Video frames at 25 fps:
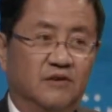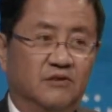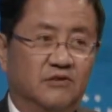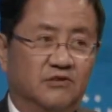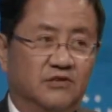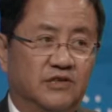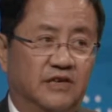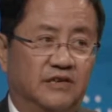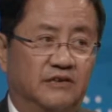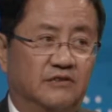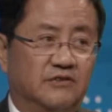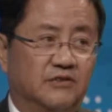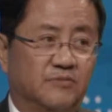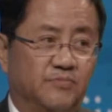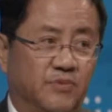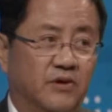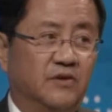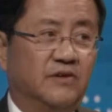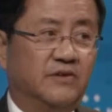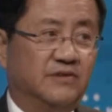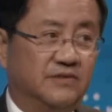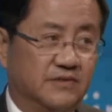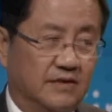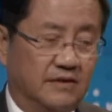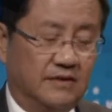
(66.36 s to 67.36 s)
China's
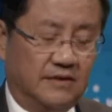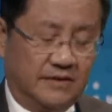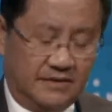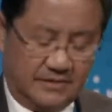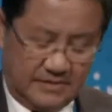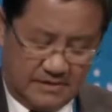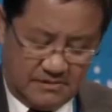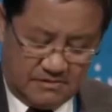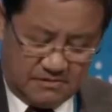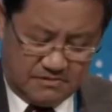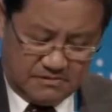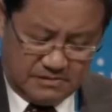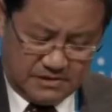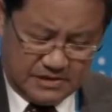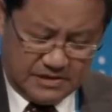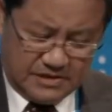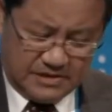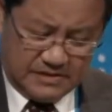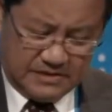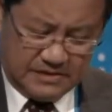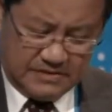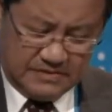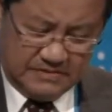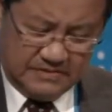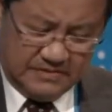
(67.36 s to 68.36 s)
policy on
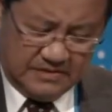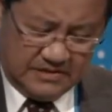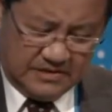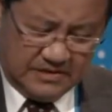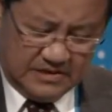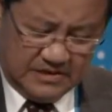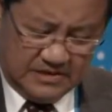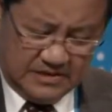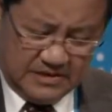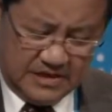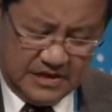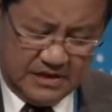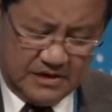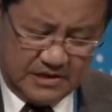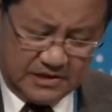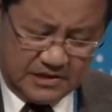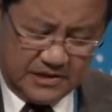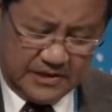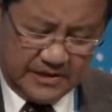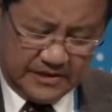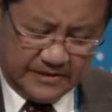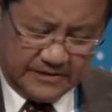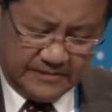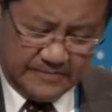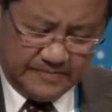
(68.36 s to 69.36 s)
the
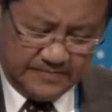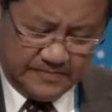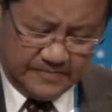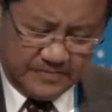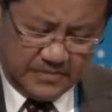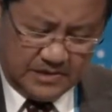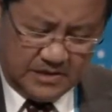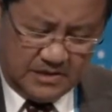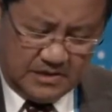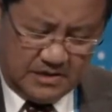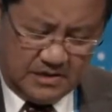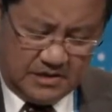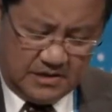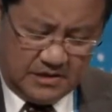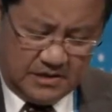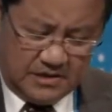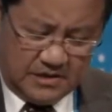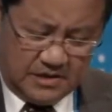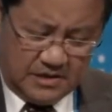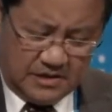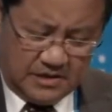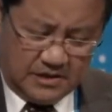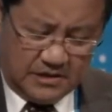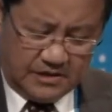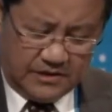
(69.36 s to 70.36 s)
Arctic.
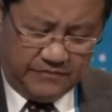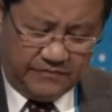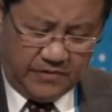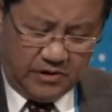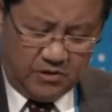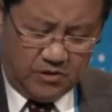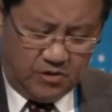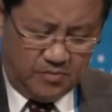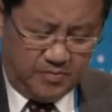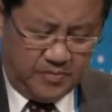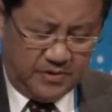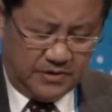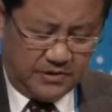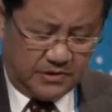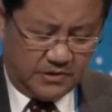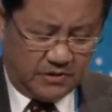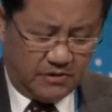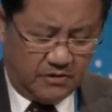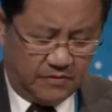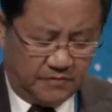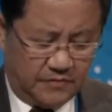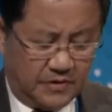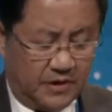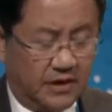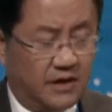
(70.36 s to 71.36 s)
The development
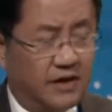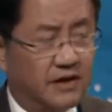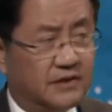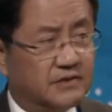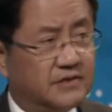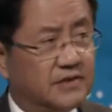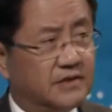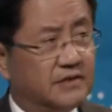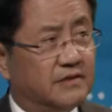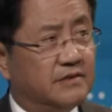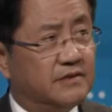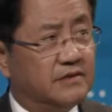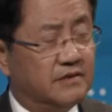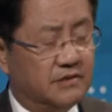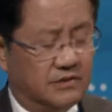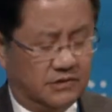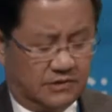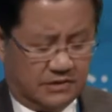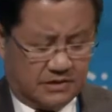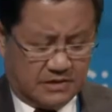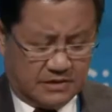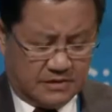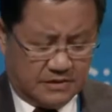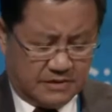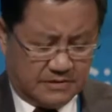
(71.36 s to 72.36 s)
of the Arctic
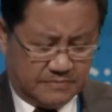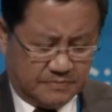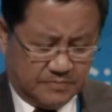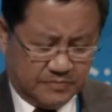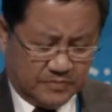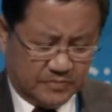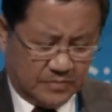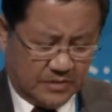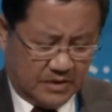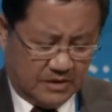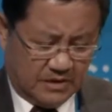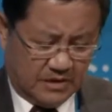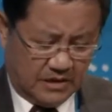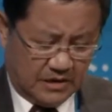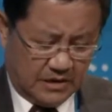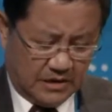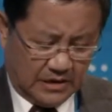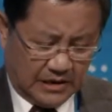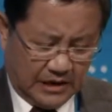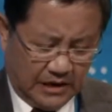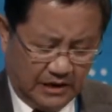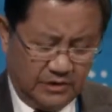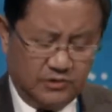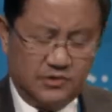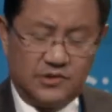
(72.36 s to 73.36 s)
is
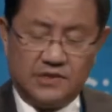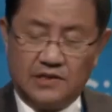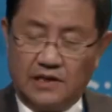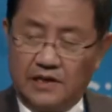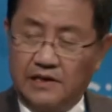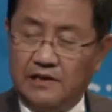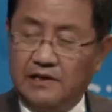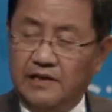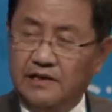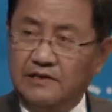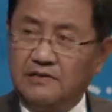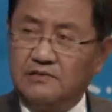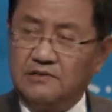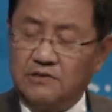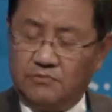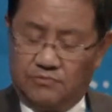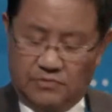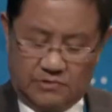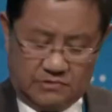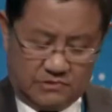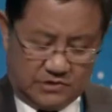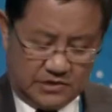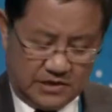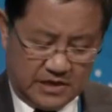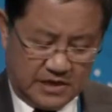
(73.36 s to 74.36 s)
closely linked
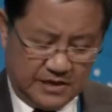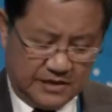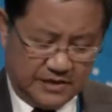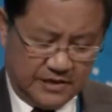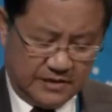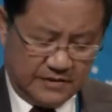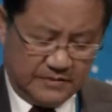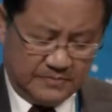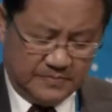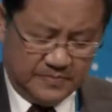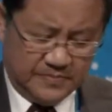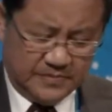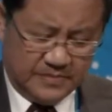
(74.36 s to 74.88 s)
with China.